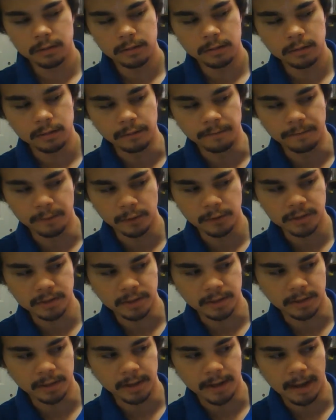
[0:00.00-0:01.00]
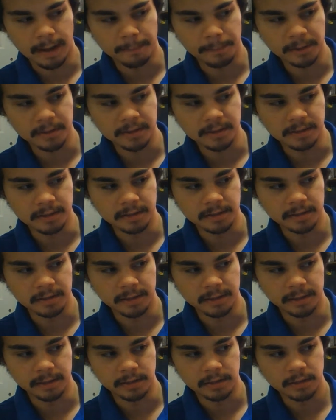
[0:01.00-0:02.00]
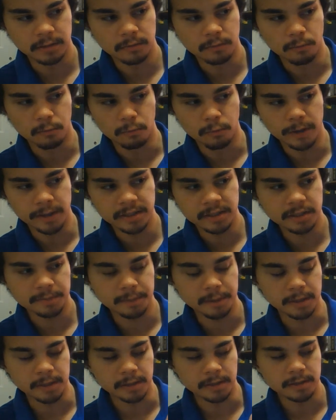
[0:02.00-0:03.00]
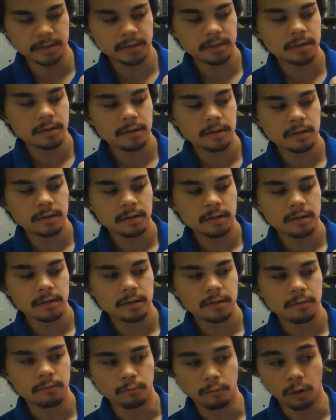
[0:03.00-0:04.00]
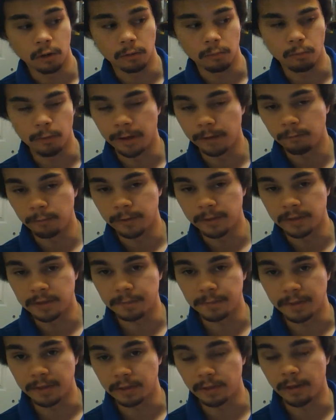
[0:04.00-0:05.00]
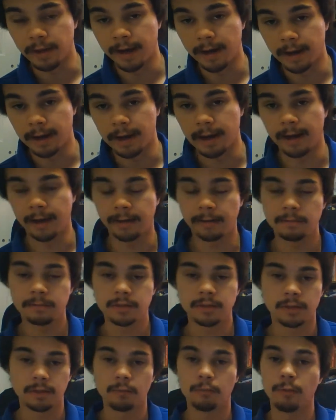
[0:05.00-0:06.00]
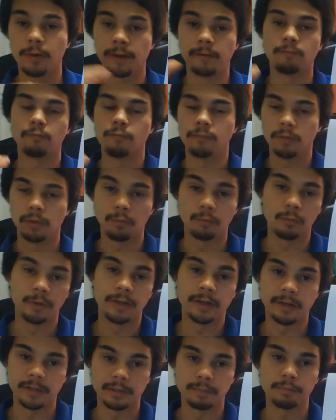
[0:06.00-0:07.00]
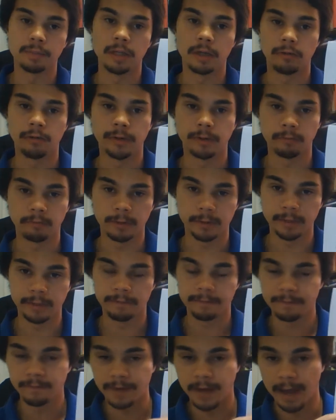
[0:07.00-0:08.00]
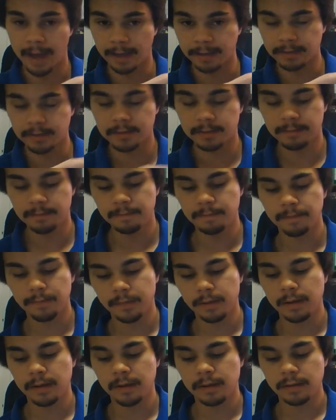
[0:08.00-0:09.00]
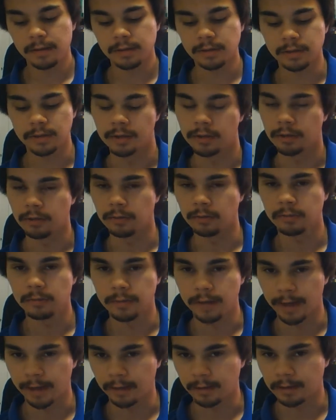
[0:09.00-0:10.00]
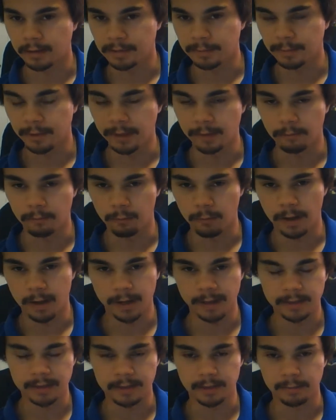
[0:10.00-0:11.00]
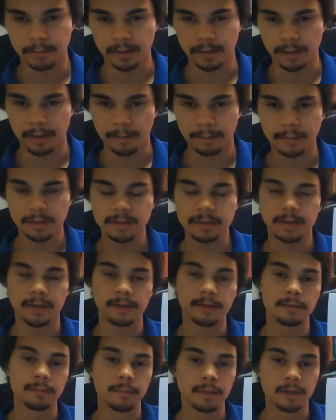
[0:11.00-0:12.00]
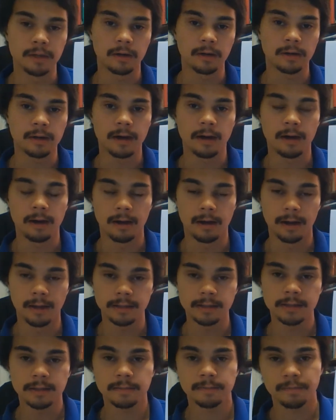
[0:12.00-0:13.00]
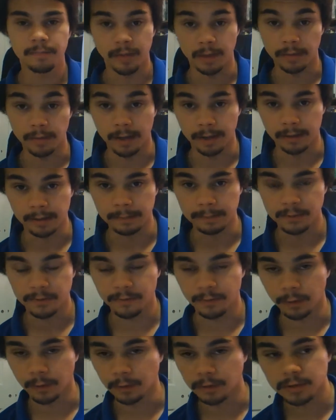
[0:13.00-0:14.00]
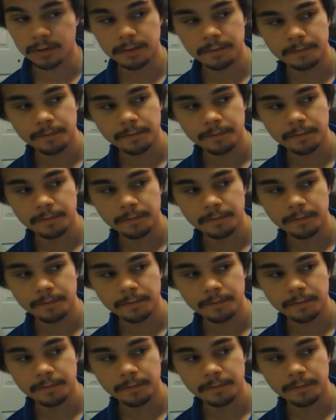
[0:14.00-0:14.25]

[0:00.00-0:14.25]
the first thing that happens is it says wind speeds, or when wind speeds are that high. So when the wind is blowing really fast. So that could explain why something happens. That could be our cause, and that comes first.